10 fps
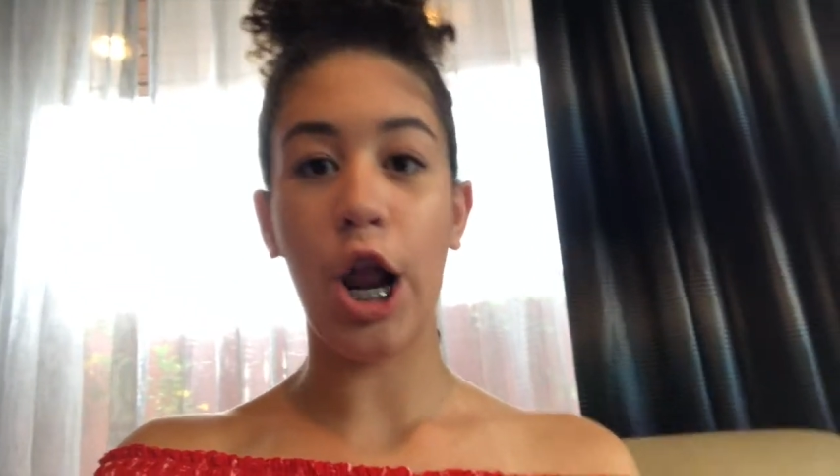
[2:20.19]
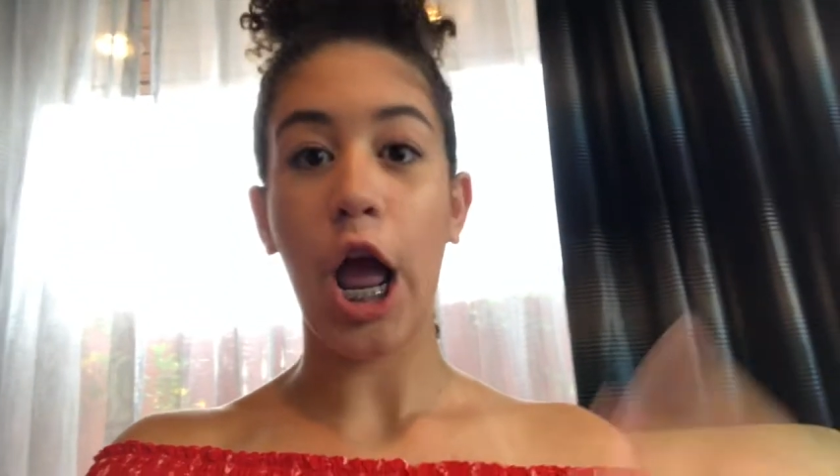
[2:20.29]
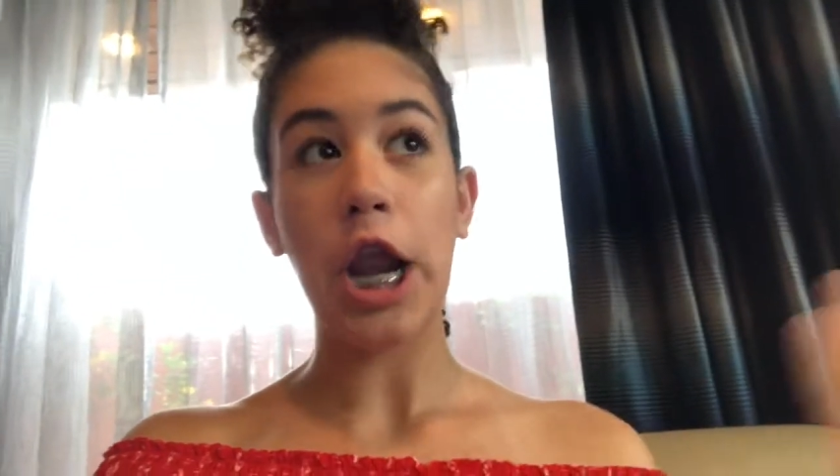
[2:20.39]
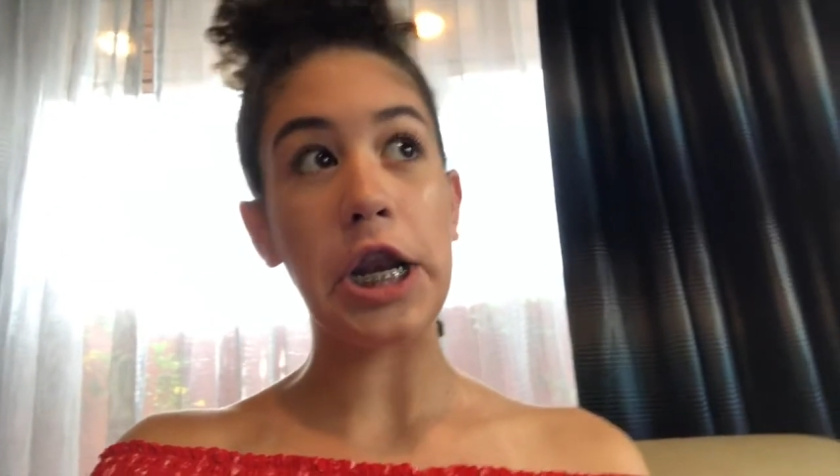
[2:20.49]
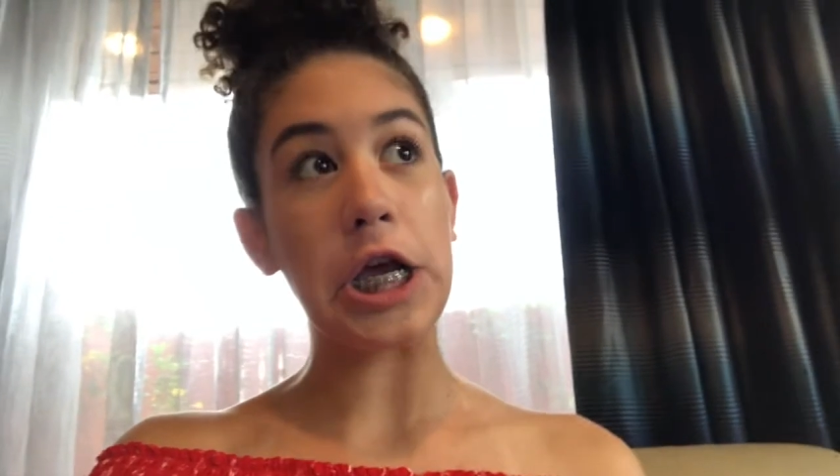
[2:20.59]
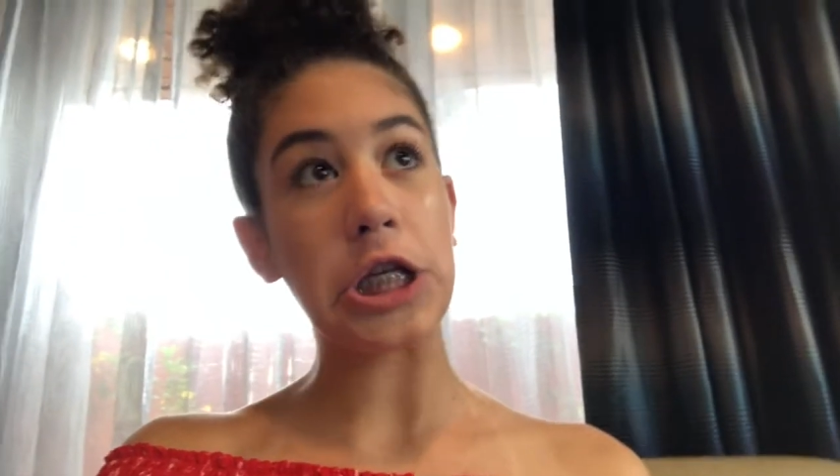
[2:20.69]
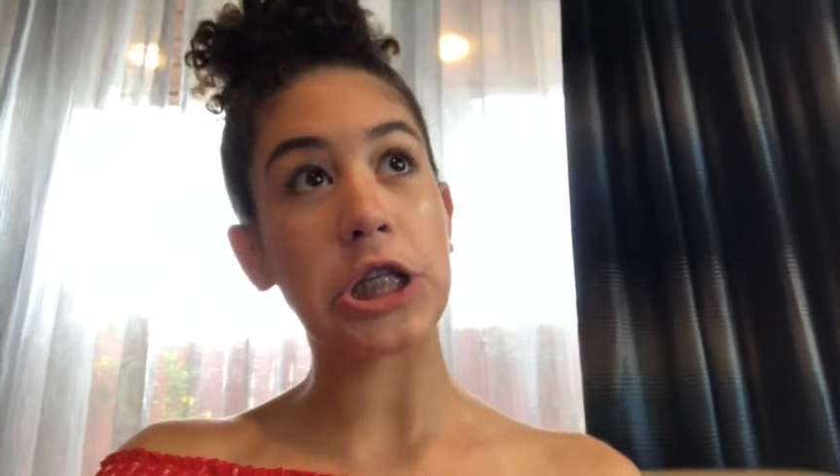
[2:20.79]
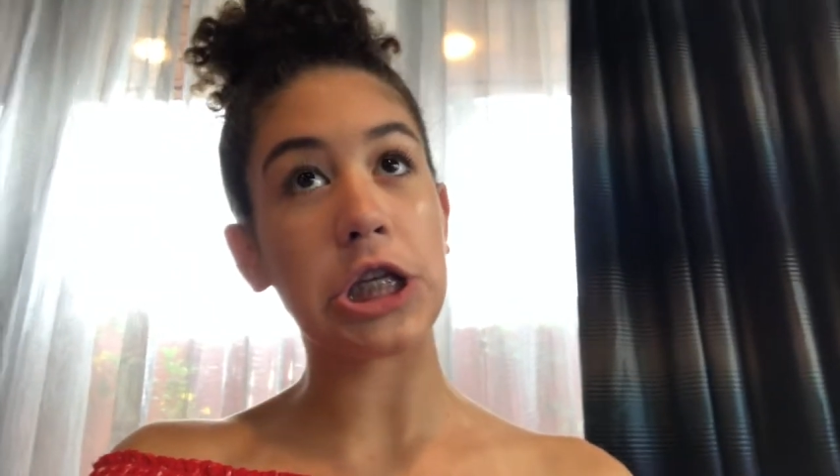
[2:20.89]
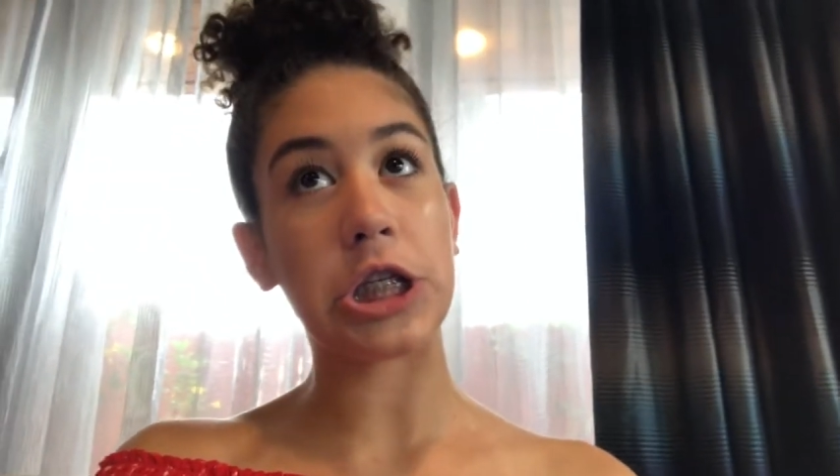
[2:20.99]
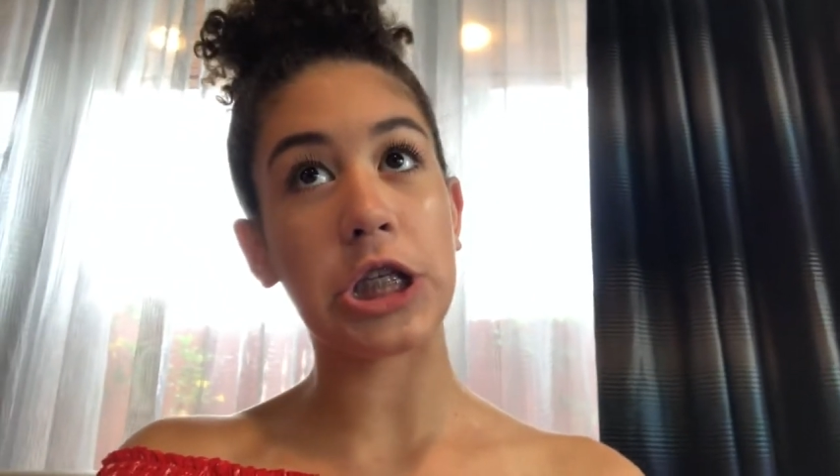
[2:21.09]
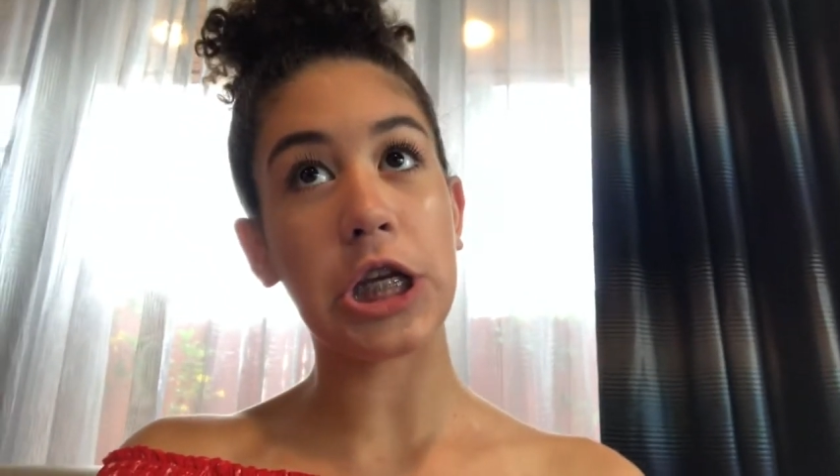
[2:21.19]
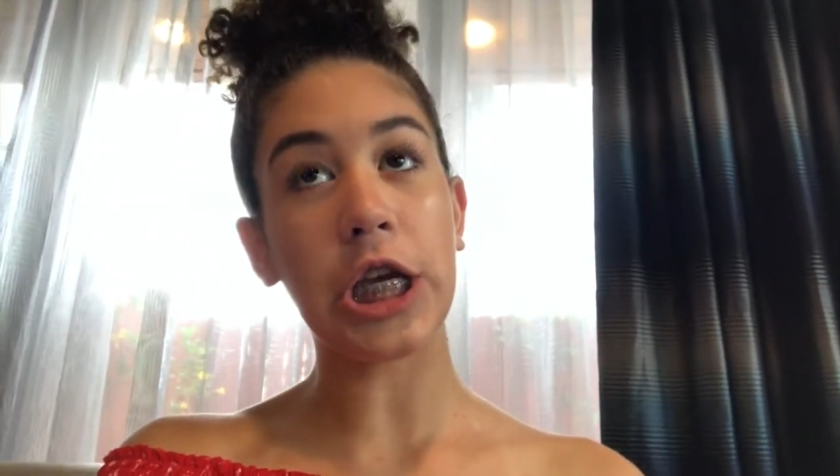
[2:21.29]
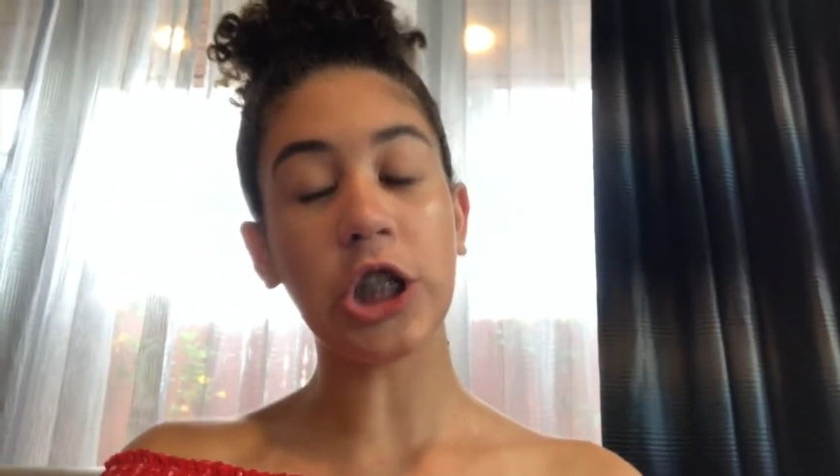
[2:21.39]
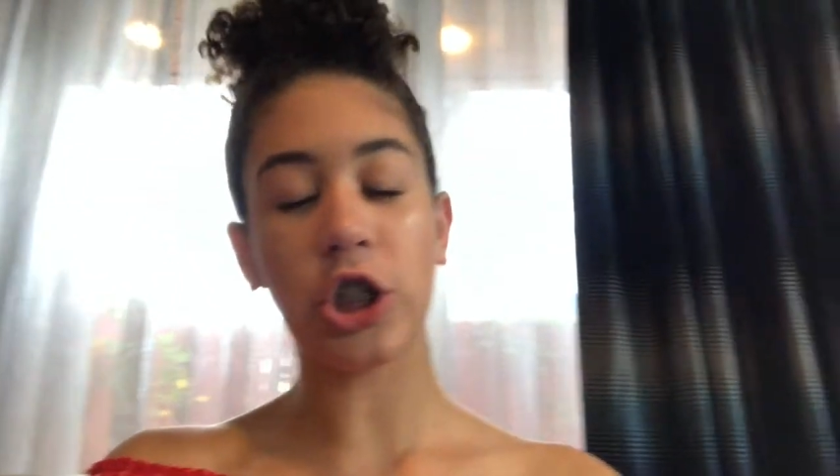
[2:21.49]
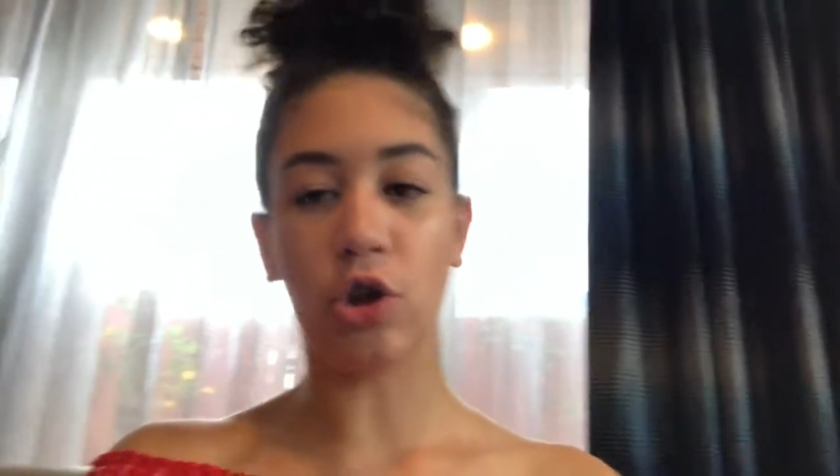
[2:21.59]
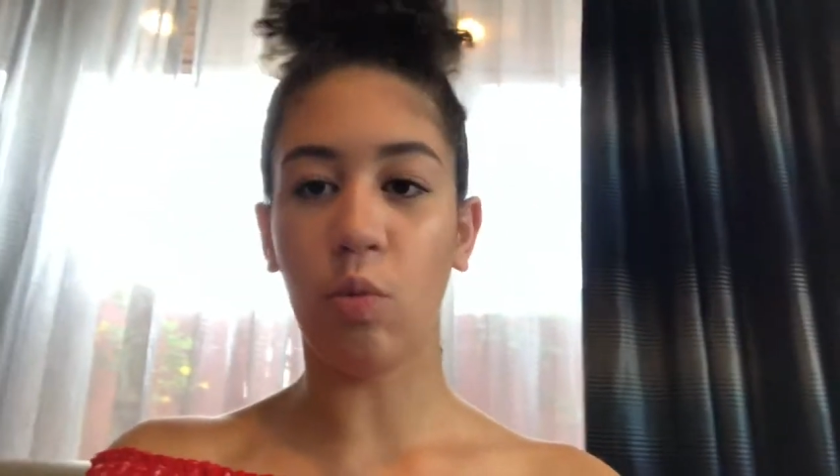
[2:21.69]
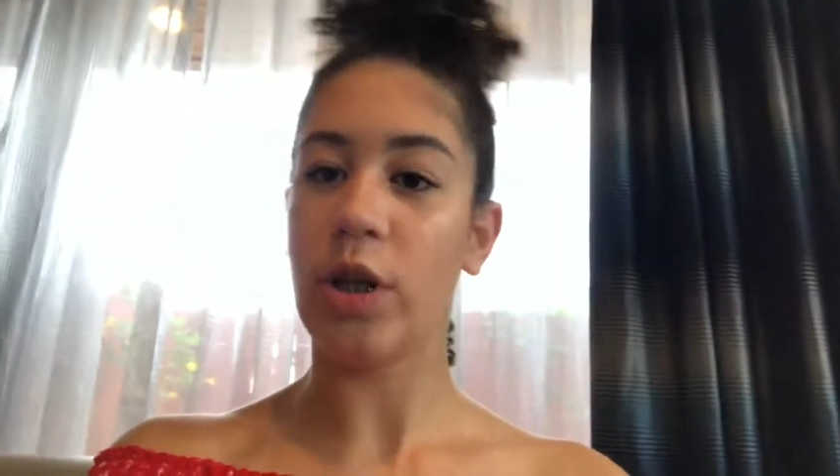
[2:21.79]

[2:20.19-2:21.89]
next destination,